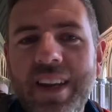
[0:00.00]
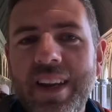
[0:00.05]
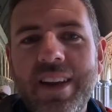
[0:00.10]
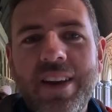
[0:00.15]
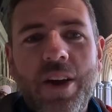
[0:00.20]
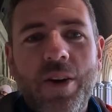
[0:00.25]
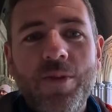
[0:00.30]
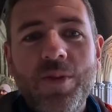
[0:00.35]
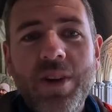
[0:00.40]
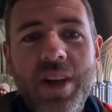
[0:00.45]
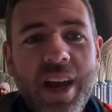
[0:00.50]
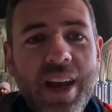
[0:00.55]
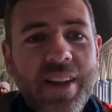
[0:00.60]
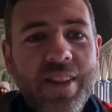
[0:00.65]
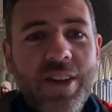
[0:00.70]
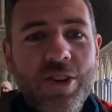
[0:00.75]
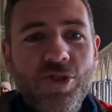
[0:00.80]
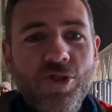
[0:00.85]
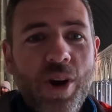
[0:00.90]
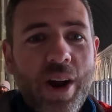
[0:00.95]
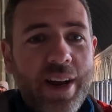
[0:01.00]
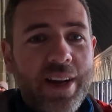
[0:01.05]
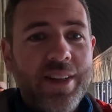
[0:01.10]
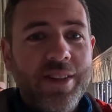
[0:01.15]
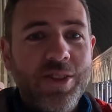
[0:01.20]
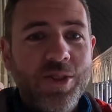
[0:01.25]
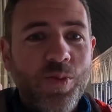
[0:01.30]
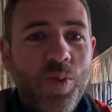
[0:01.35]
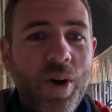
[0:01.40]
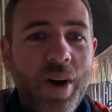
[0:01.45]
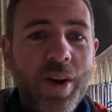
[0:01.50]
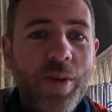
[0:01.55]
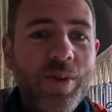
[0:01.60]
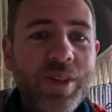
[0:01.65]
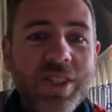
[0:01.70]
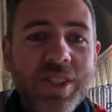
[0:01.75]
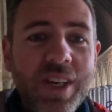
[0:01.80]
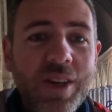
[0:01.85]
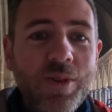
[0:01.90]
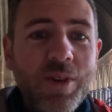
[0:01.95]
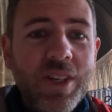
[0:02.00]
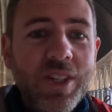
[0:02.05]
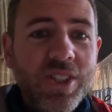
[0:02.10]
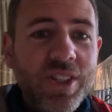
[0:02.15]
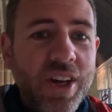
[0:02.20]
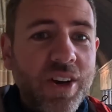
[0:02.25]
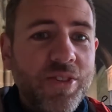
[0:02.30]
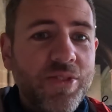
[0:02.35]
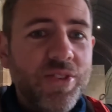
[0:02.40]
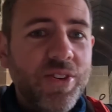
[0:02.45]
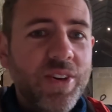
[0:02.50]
you know, getting the dragons? Why do we see all this stuff?